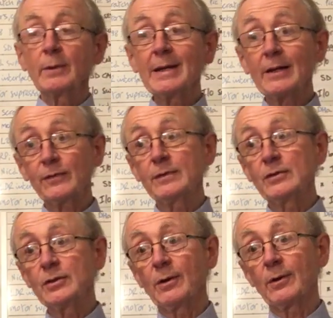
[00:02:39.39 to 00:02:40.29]
a nasty
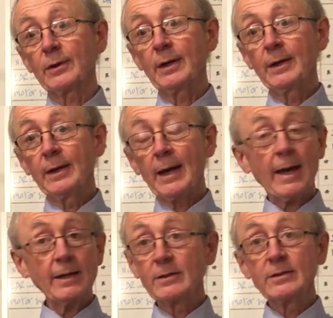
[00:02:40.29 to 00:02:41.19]
shock,
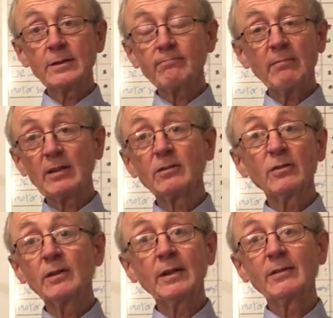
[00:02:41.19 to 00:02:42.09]
and it
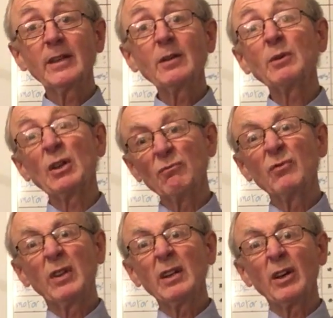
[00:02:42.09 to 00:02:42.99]
could, in theory,
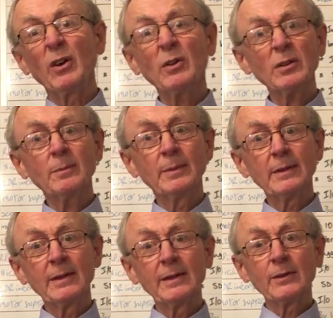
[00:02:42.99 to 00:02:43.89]
really hurt them.
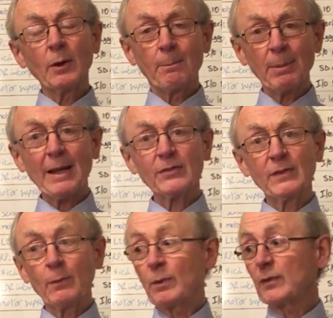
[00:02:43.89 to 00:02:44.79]
A blast of,
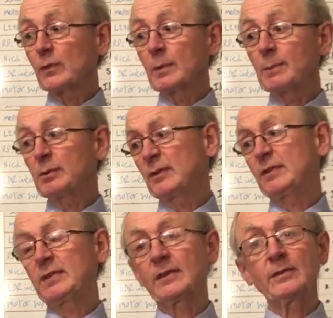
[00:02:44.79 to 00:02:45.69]
what if somebody put
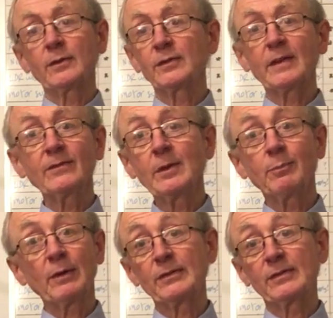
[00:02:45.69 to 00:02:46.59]
60 or 70
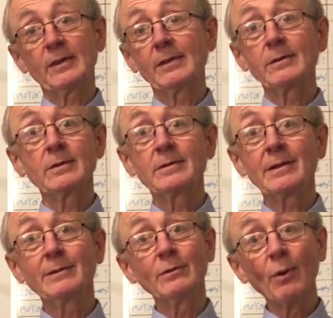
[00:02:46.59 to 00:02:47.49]
presses in and you
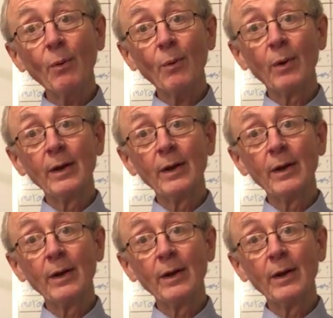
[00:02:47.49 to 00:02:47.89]
didn't know?